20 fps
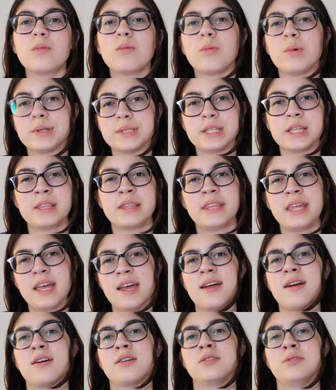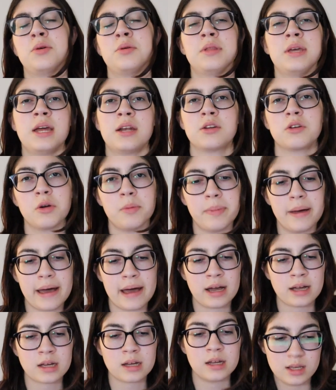wasn't there, so they had to go
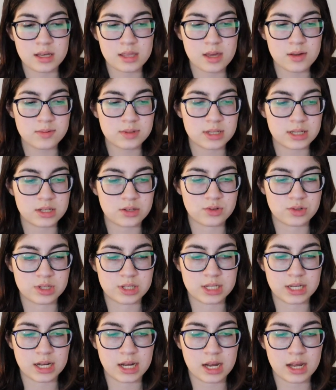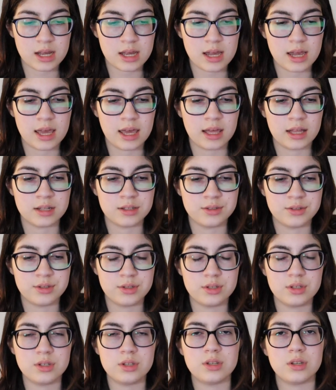back. Yeah, that was interesting, and
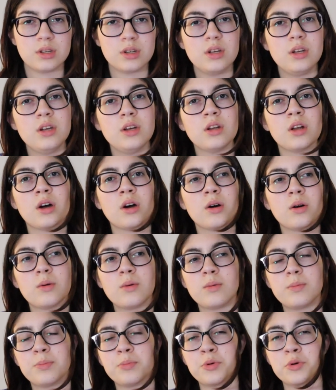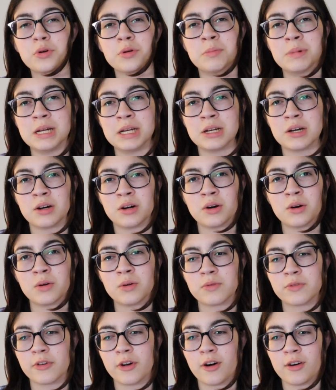you know, poor
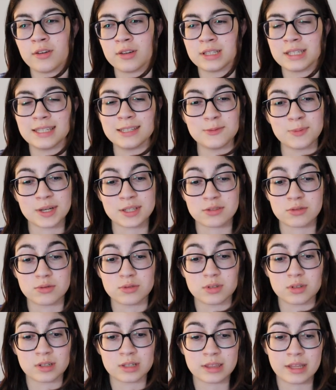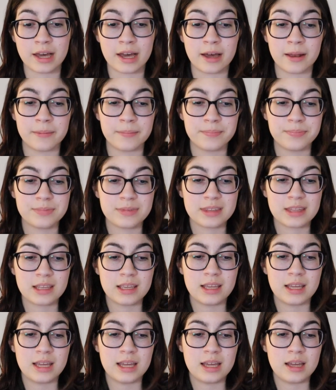Minho for all he went through during that.
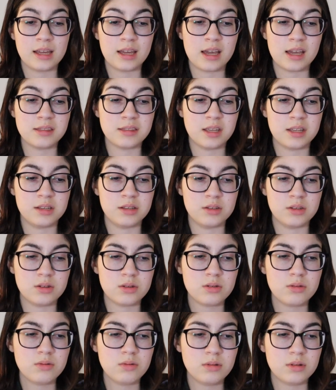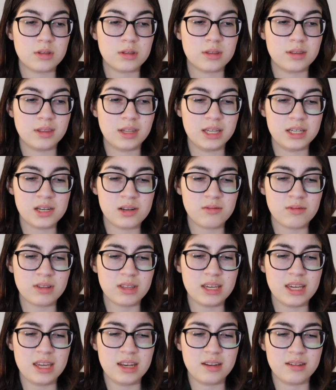And then Newt, they didn't
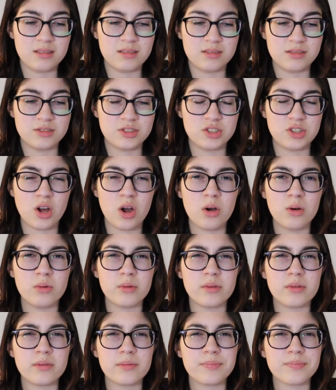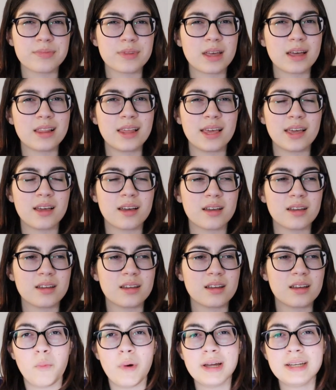really show, like,
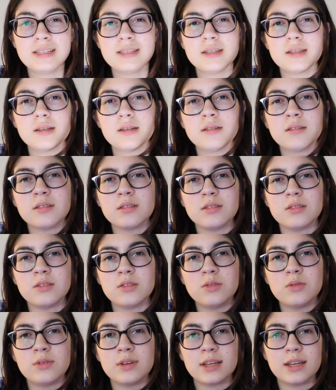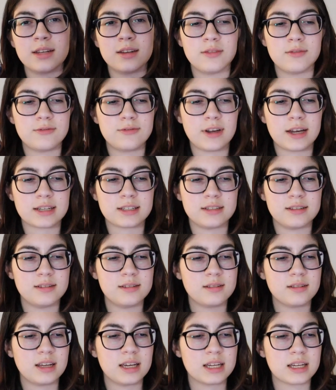when did Newt get
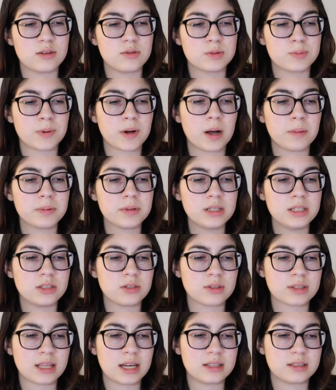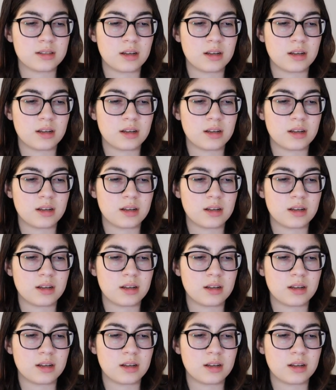infected? Like, it was probably during that